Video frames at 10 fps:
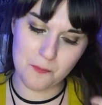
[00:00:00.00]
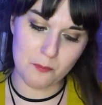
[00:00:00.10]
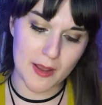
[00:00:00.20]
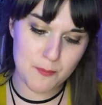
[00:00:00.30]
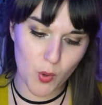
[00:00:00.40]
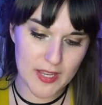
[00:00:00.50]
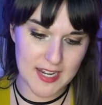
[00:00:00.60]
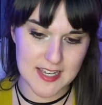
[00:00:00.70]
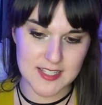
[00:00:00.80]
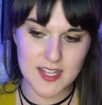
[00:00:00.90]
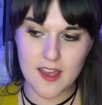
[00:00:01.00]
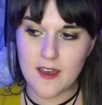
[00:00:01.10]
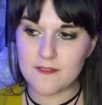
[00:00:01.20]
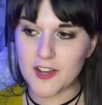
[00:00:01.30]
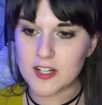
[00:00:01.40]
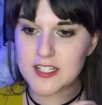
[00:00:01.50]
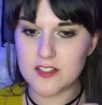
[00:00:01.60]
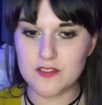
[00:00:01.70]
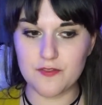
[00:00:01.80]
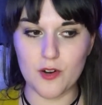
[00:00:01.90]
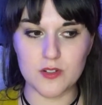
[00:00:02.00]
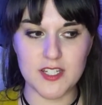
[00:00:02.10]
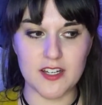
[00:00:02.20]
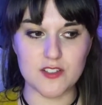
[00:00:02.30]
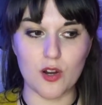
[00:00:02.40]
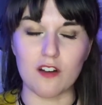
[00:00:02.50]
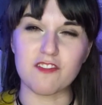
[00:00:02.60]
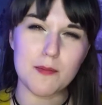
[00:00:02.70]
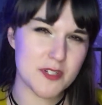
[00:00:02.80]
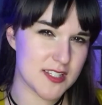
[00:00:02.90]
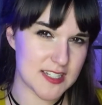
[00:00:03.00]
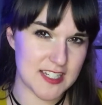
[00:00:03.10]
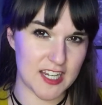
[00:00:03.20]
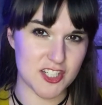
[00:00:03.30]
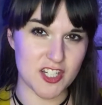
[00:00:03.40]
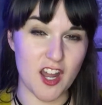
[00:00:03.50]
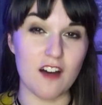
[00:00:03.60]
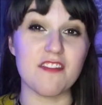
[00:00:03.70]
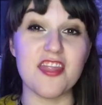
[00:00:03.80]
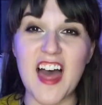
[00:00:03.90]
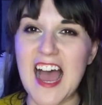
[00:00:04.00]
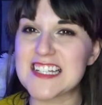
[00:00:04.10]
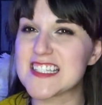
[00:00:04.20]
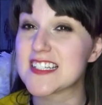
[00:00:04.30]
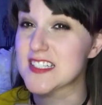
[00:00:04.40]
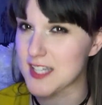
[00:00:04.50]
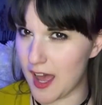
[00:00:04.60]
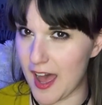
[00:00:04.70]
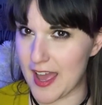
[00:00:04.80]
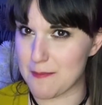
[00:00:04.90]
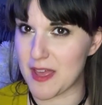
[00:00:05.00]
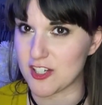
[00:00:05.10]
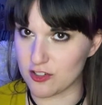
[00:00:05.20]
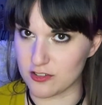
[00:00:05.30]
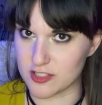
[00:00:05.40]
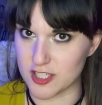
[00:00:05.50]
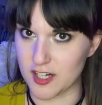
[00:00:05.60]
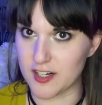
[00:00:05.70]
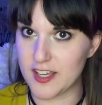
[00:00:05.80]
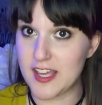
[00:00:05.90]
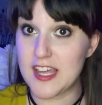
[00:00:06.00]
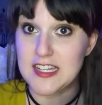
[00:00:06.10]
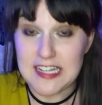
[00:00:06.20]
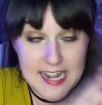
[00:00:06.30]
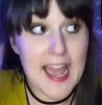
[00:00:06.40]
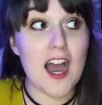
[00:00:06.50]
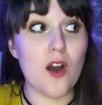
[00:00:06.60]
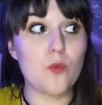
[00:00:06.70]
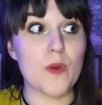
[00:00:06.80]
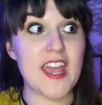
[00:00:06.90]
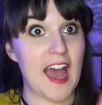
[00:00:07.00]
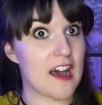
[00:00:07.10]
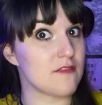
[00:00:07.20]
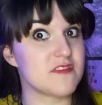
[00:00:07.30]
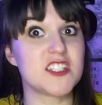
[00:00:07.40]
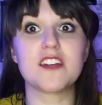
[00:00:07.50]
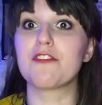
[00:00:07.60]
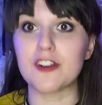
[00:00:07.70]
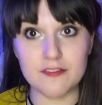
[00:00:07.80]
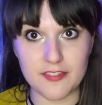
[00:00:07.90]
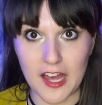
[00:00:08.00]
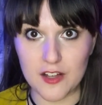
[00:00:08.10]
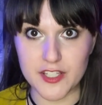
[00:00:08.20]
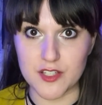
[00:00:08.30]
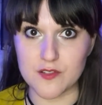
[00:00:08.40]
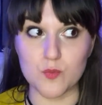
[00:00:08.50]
My point is, fairy tales and folk tales are a representation of that time and culture. Now we have different values.